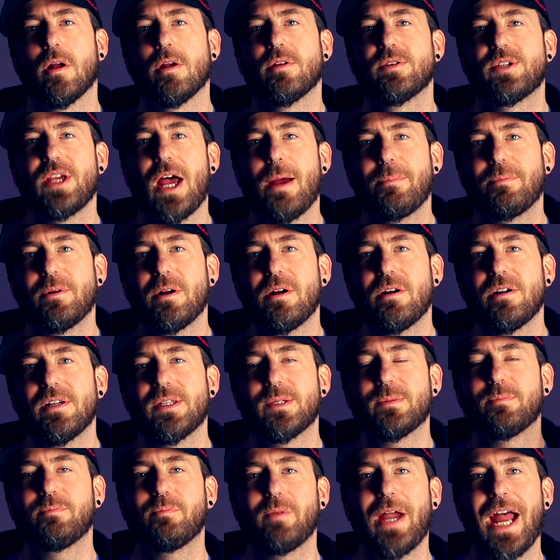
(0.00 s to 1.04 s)
Sup
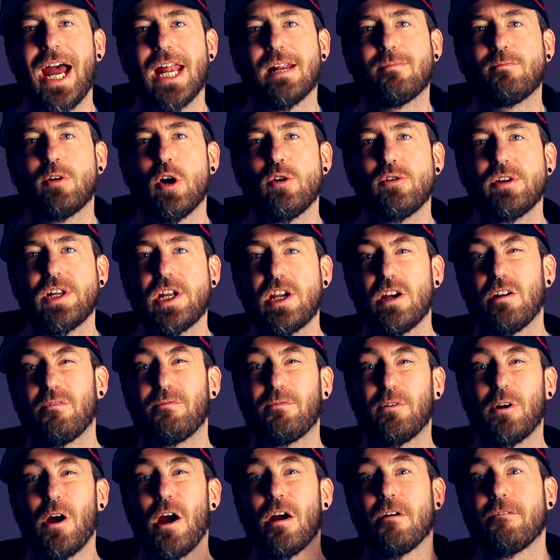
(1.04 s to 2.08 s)
nerds, Adam Ronin here
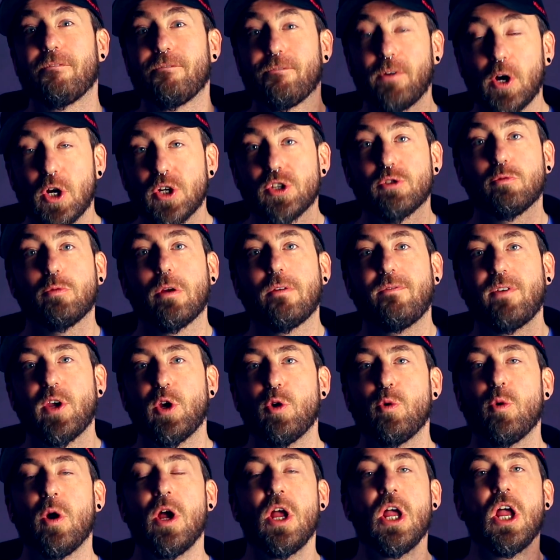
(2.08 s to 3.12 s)
for our first
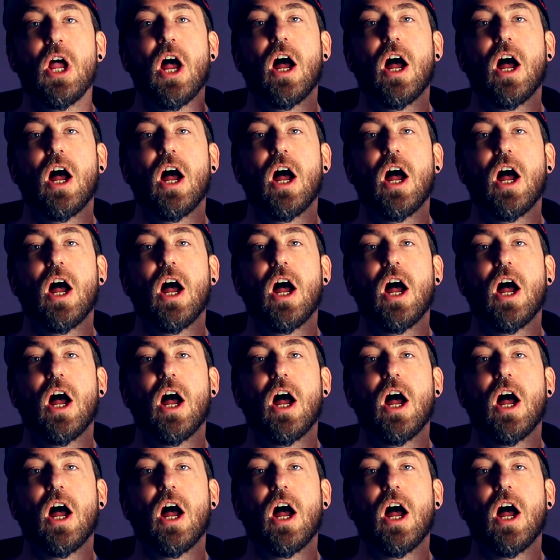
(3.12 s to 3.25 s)
review